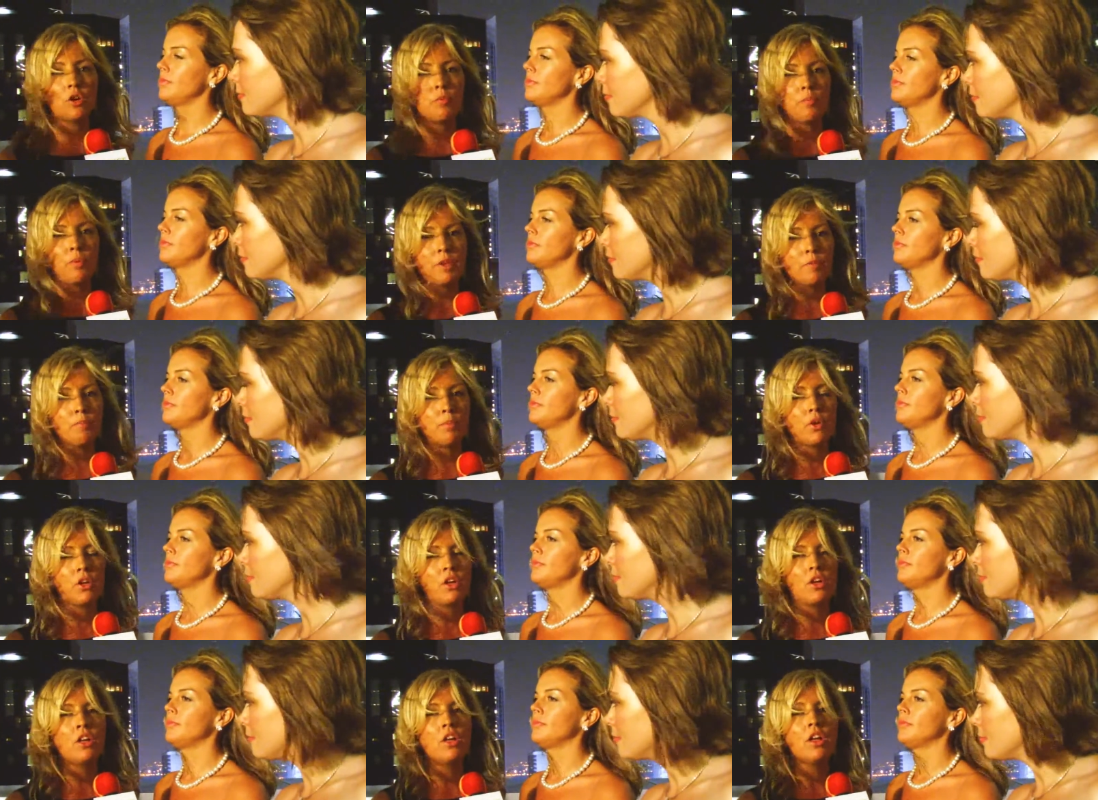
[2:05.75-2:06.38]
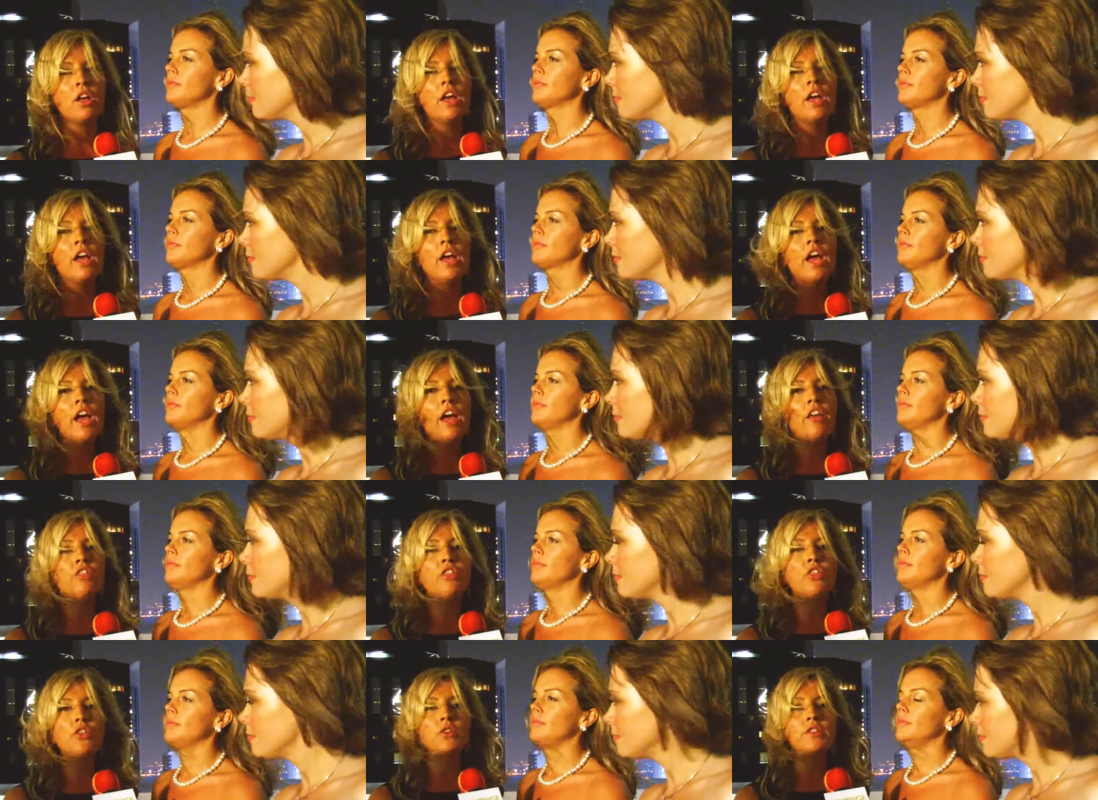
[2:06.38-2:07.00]
Speaker 1: people
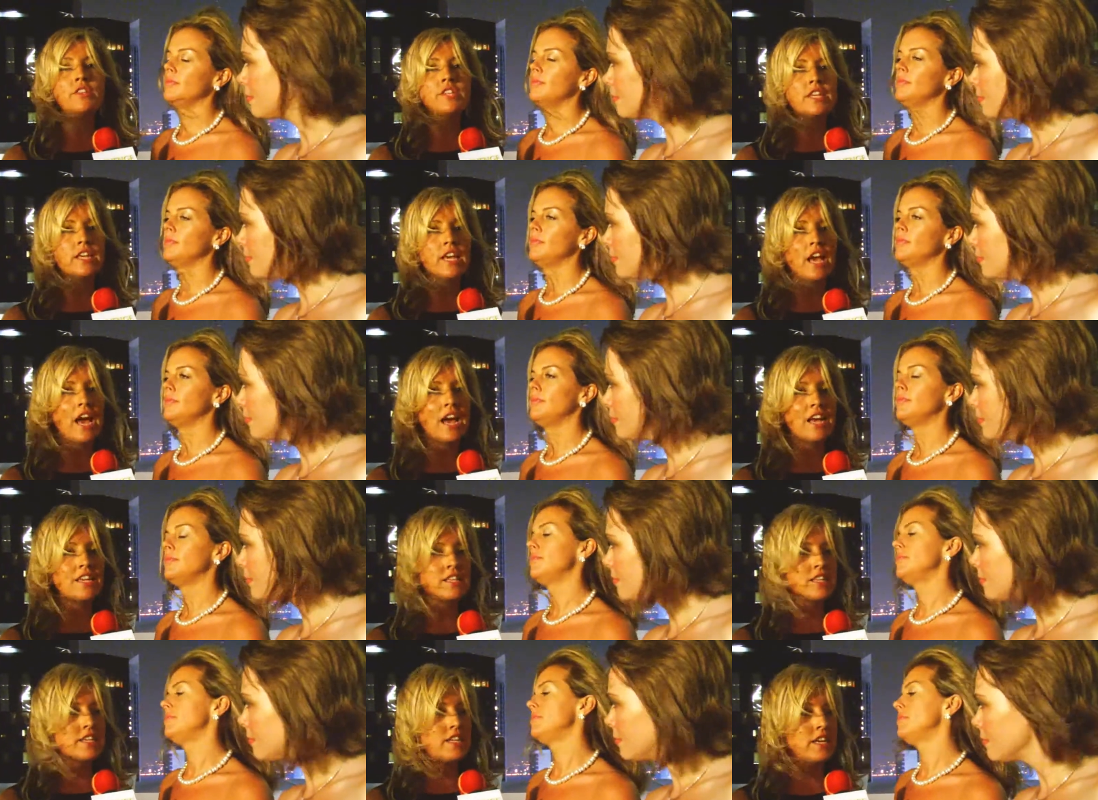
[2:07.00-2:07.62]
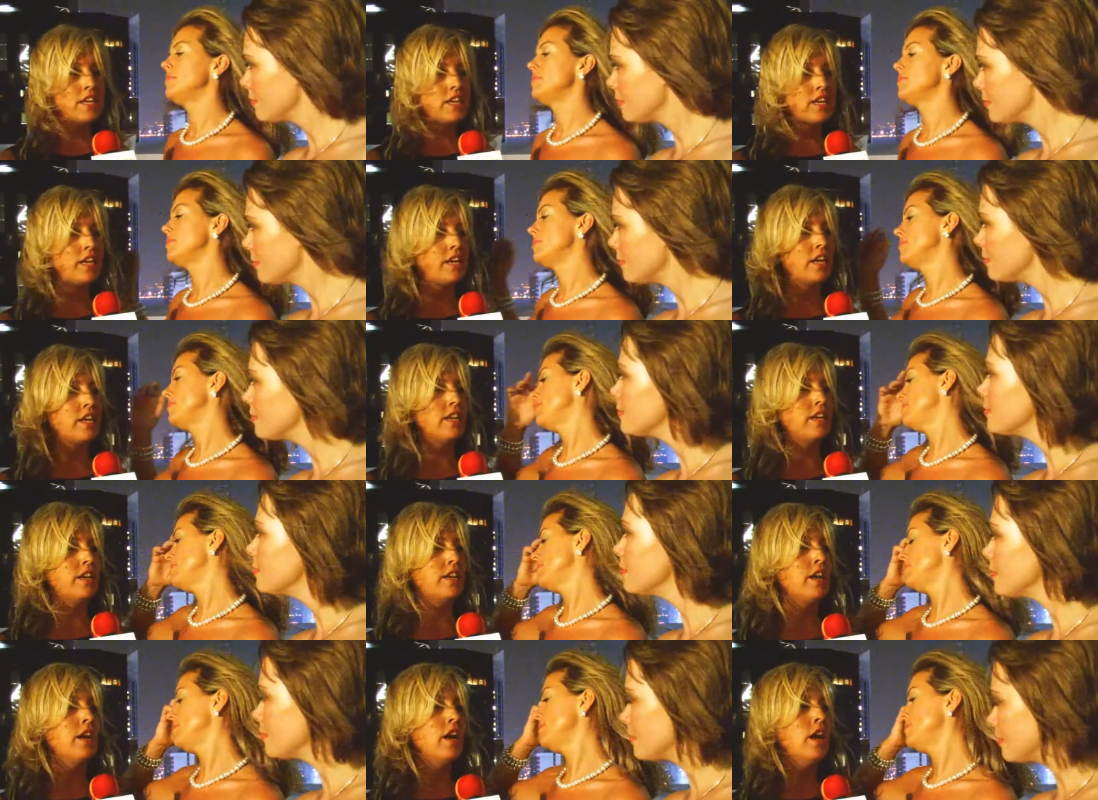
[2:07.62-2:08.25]
enthusiastic and
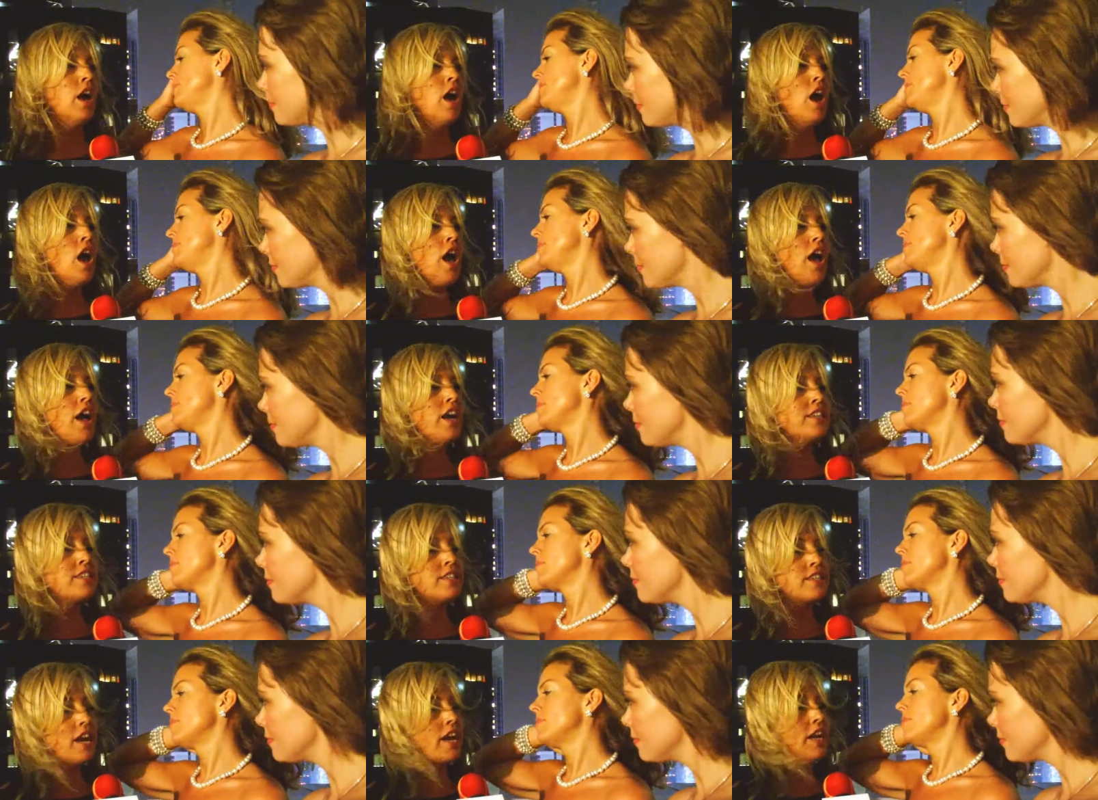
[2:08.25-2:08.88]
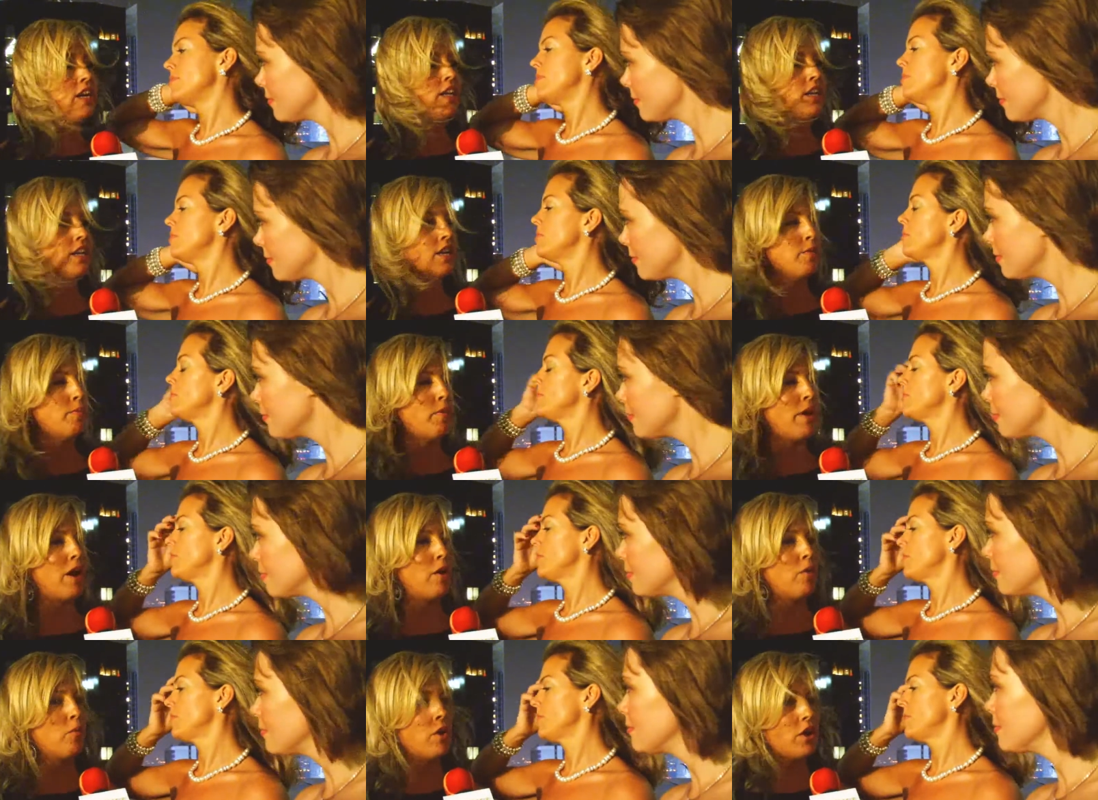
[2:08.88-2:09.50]
excited
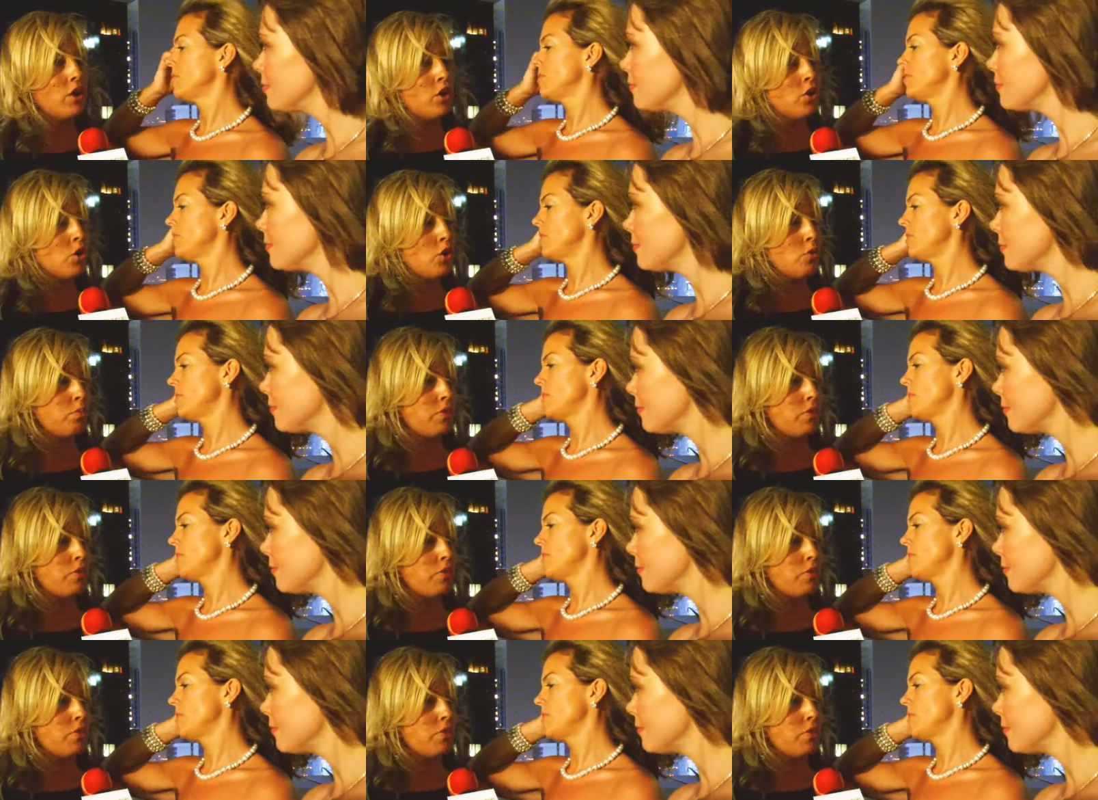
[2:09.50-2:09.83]
about what Hope